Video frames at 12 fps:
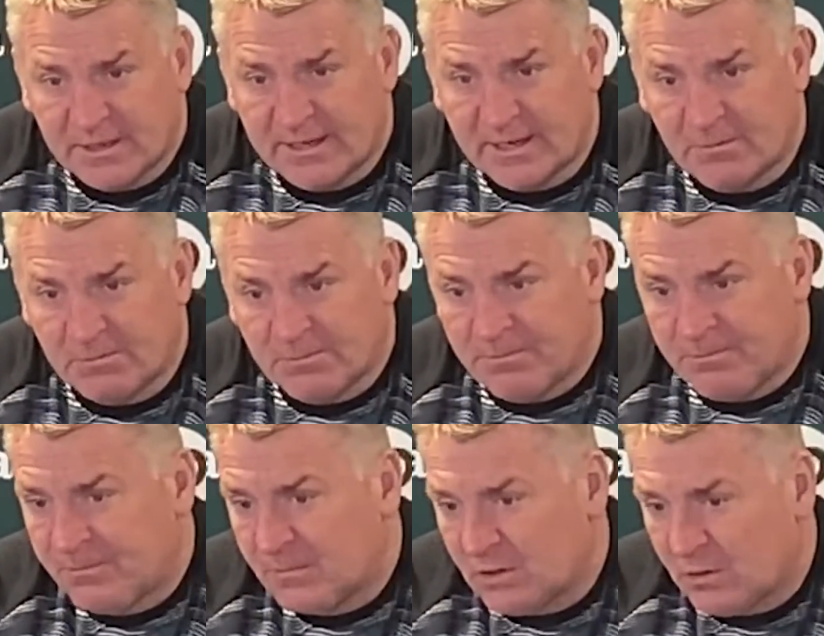
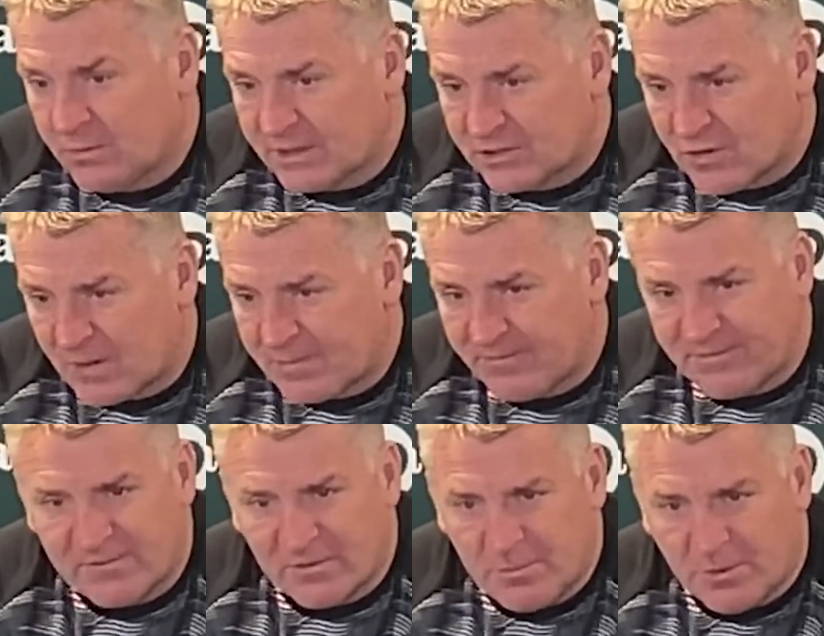You know, they're scrapping
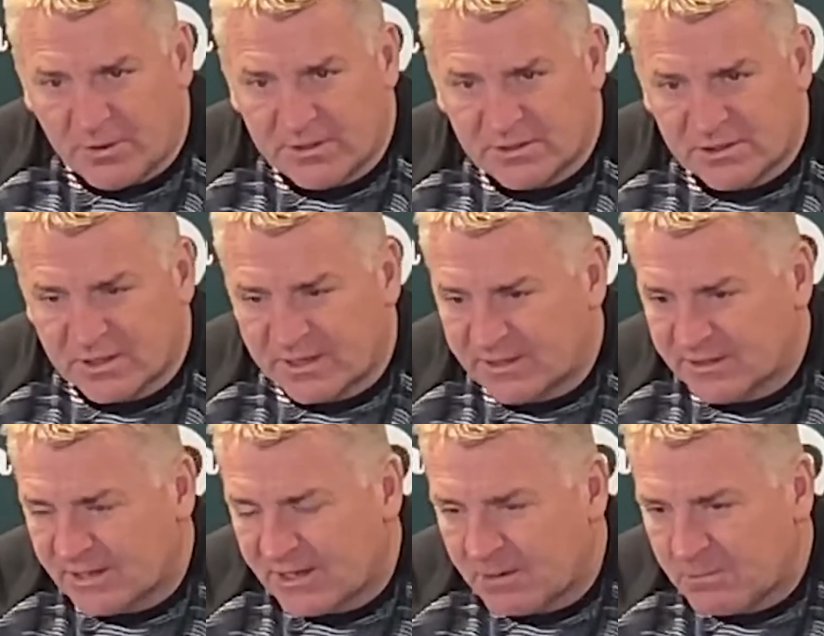for every point,
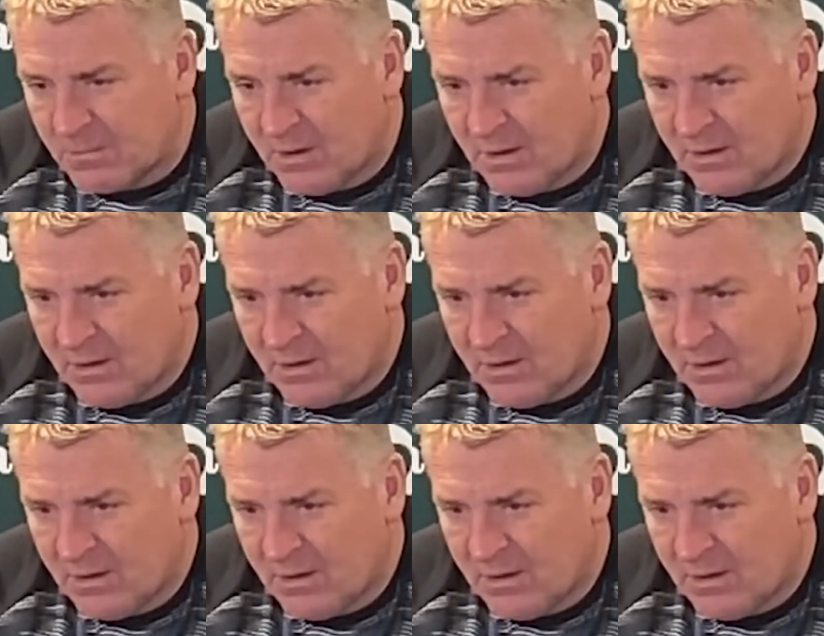and